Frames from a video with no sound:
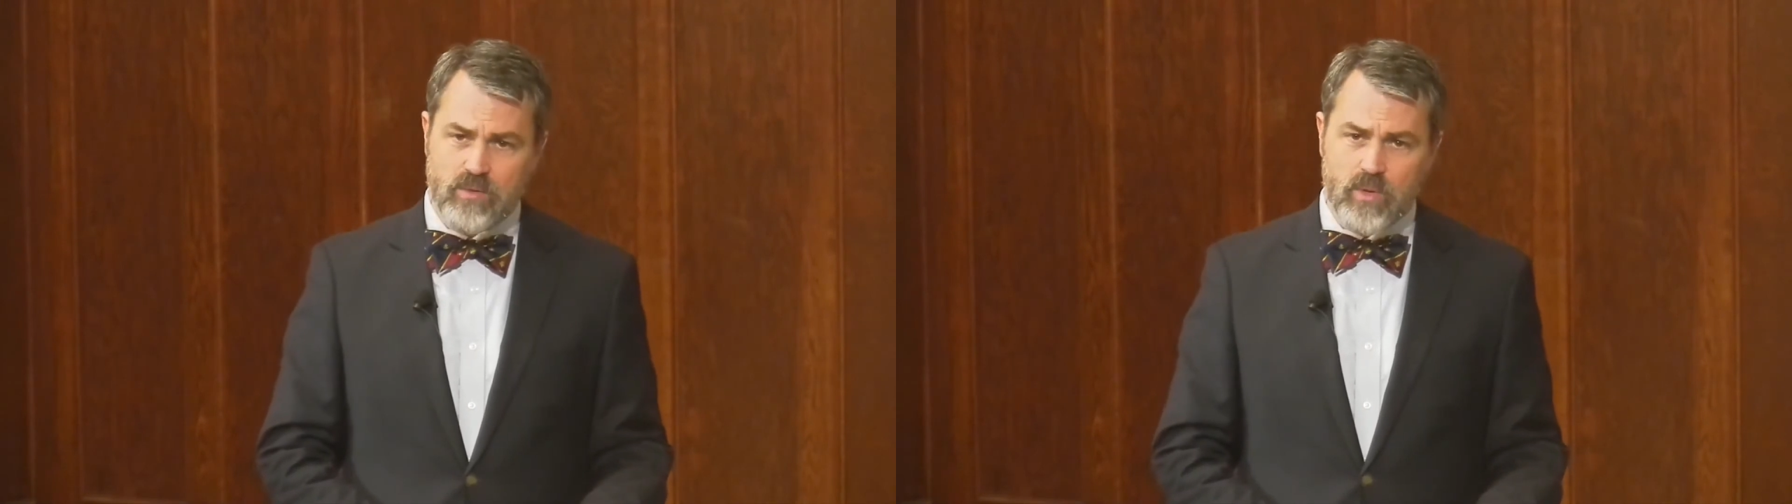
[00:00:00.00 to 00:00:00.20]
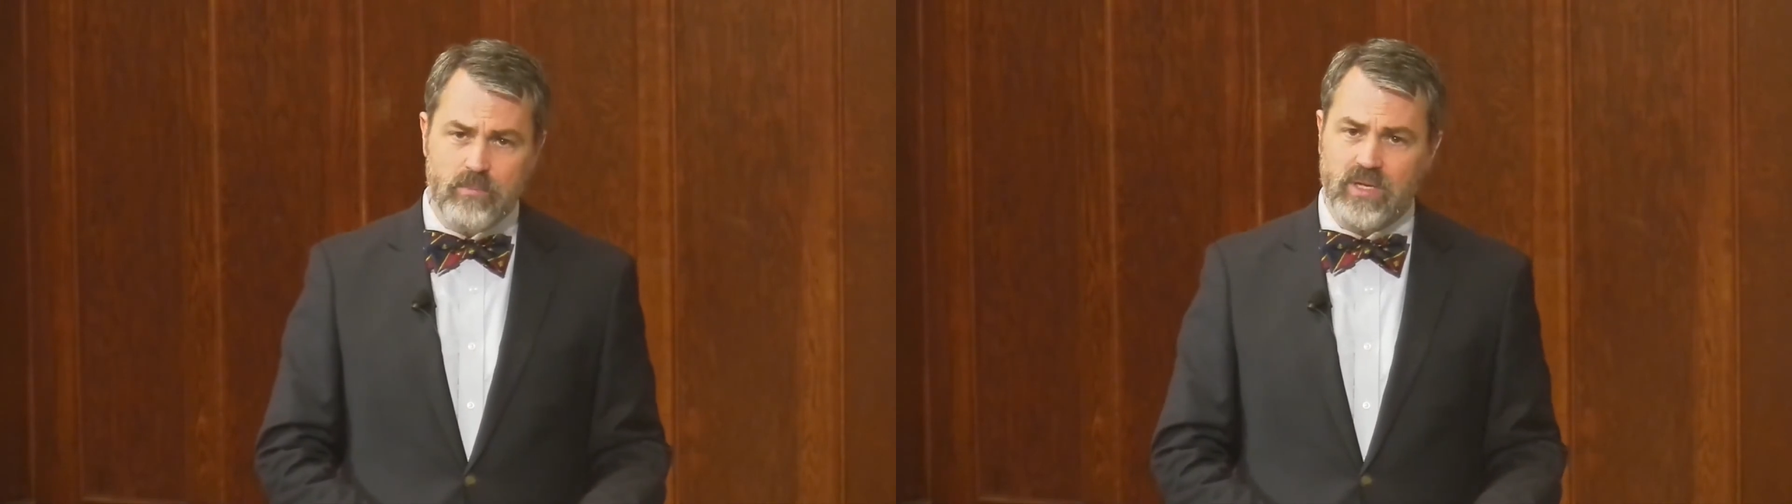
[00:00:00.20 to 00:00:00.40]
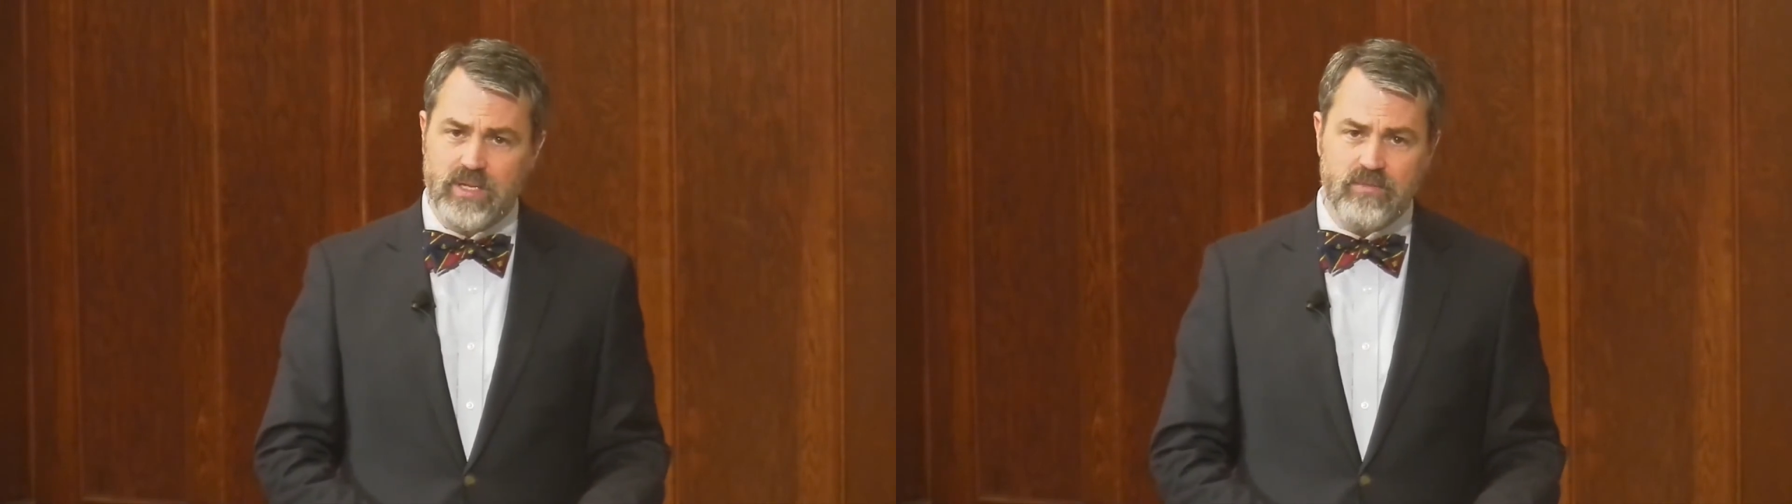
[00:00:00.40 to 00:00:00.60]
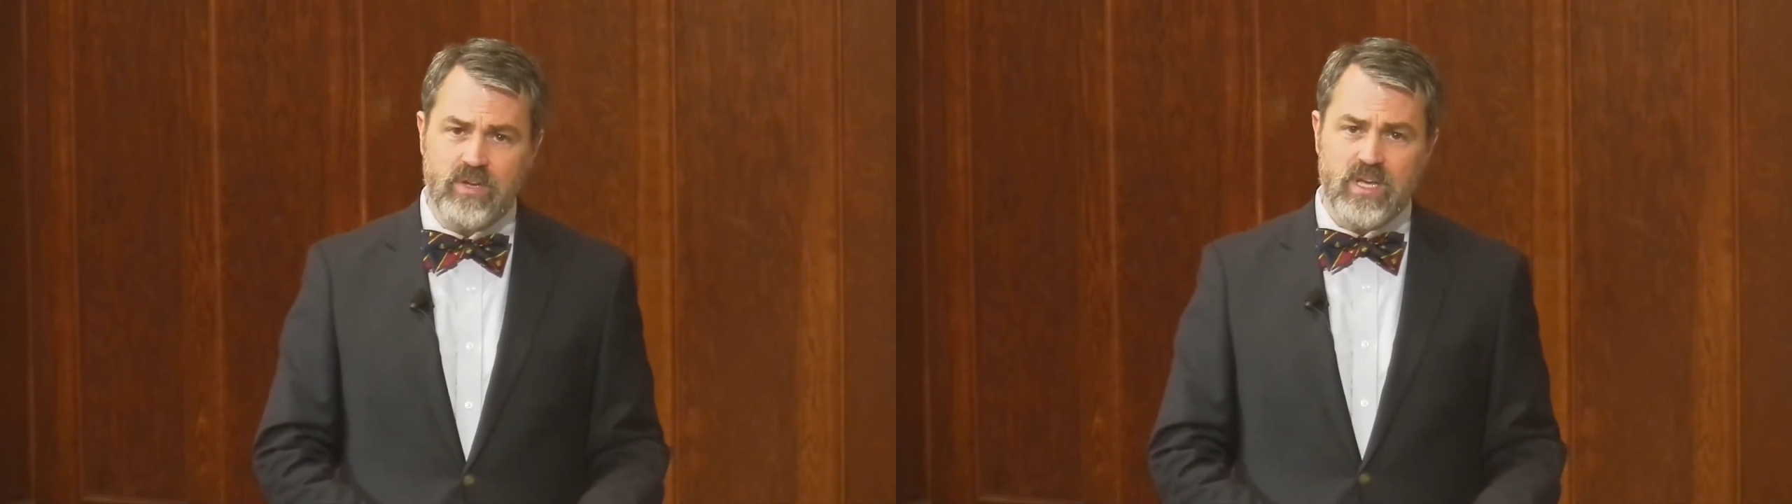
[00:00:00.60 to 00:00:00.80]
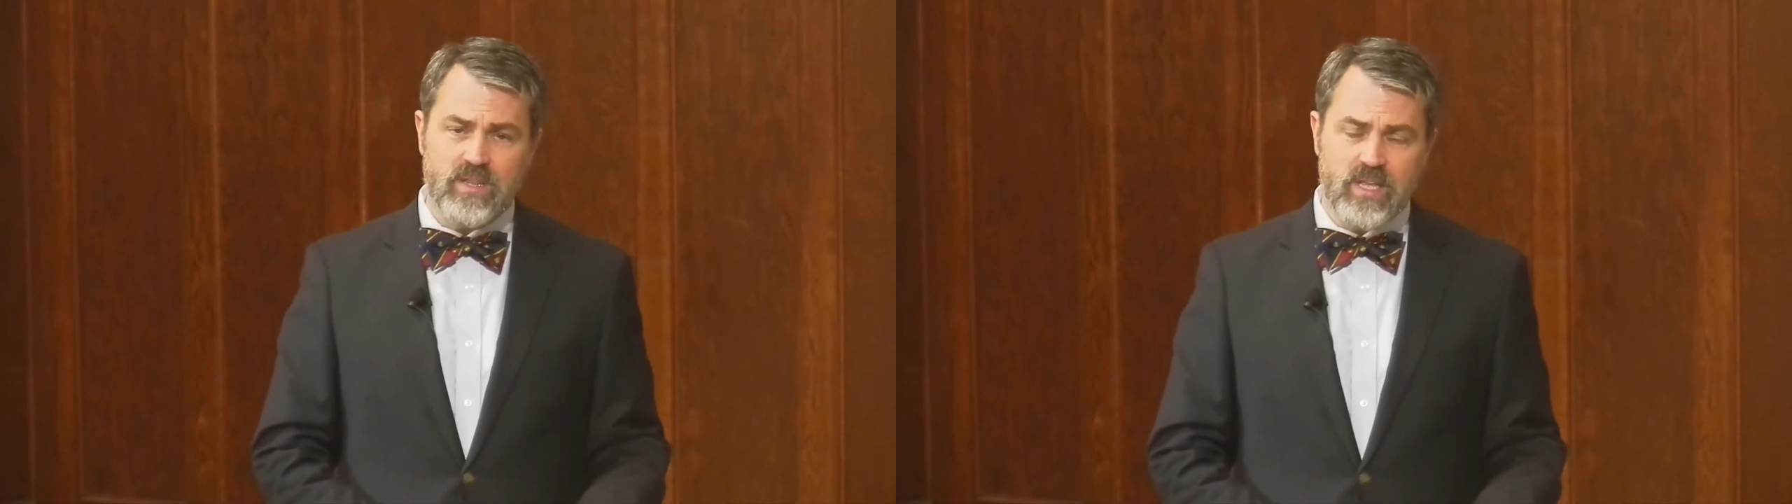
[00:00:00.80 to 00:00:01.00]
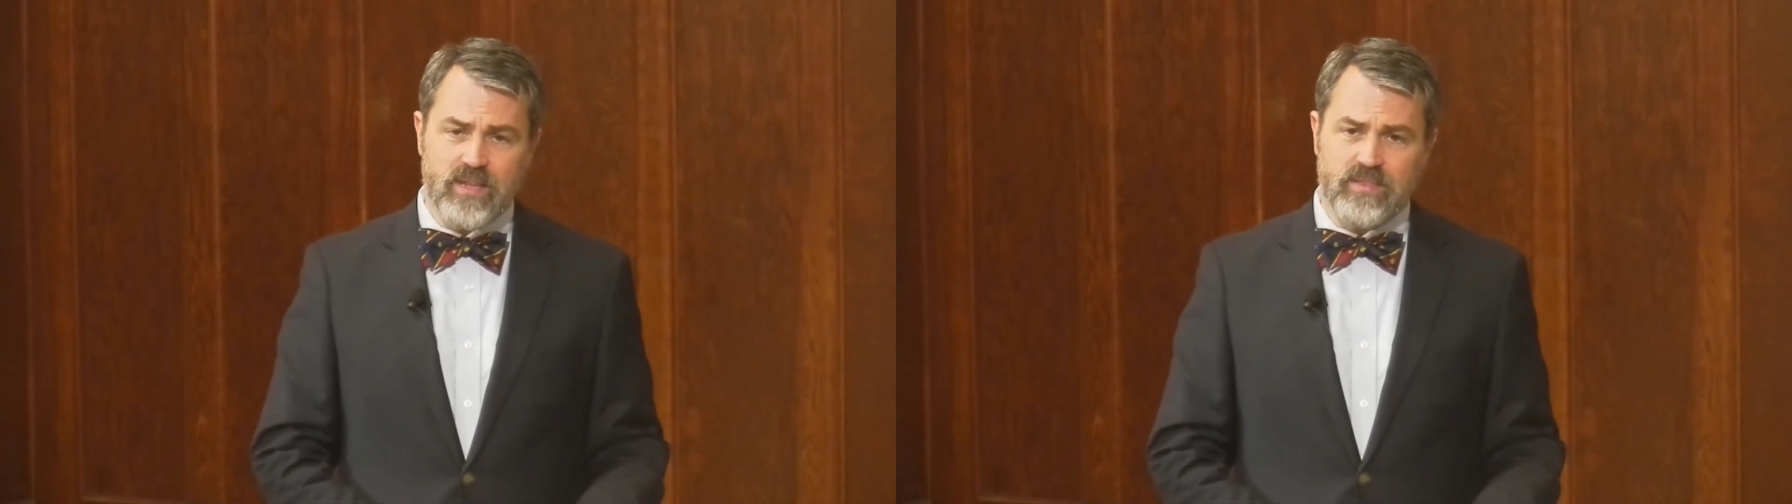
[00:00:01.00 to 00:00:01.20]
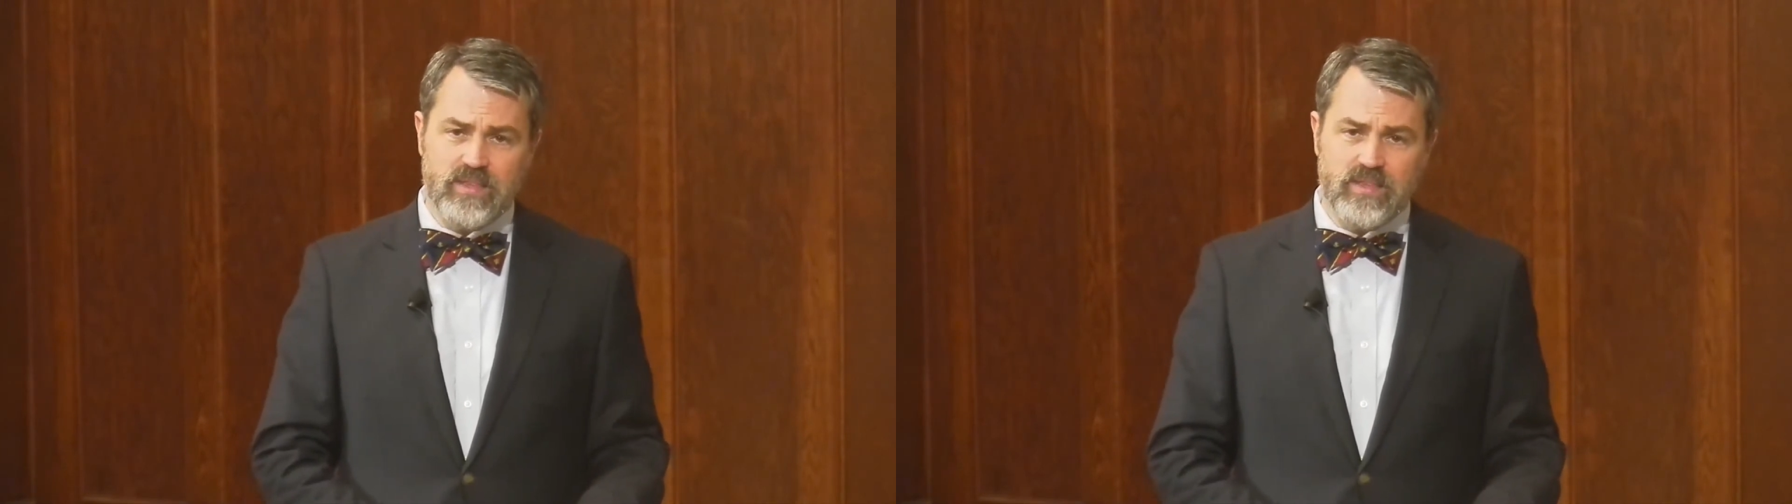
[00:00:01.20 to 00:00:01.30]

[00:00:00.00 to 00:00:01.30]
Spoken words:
we believe that